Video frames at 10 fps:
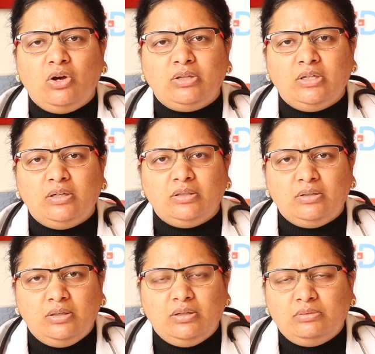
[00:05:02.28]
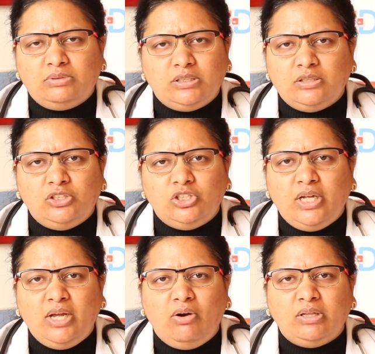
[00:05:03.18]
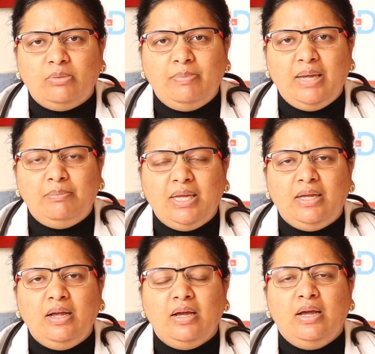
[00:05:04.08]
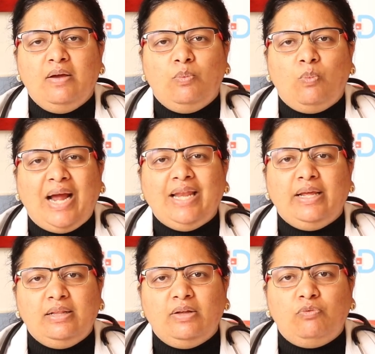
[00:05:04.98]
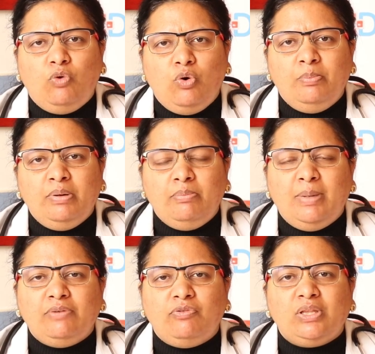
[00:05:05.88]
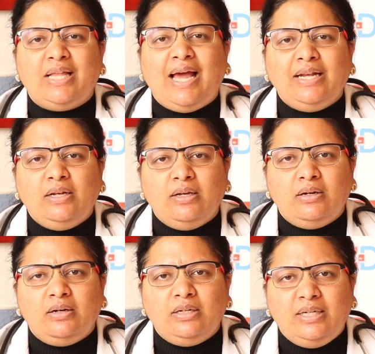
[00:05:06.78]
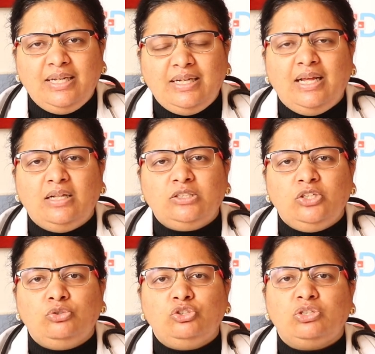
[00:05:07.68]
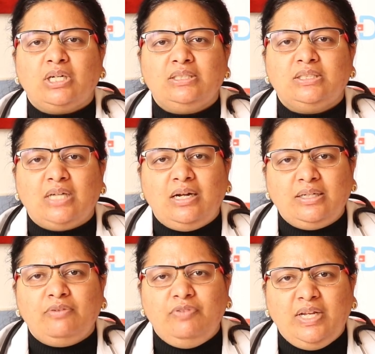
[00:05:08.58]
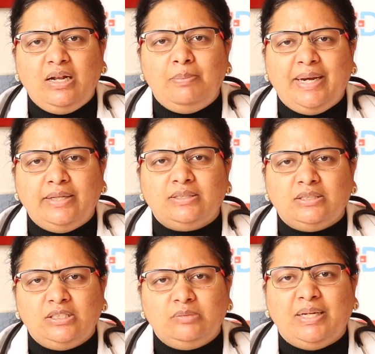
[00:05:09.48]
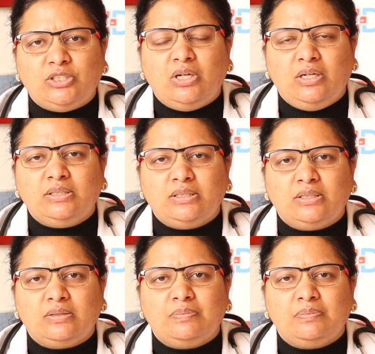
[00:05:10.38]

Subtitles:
on the surgery on the baby while in the womb. But for that details, you should consult a fetal medicine specialist.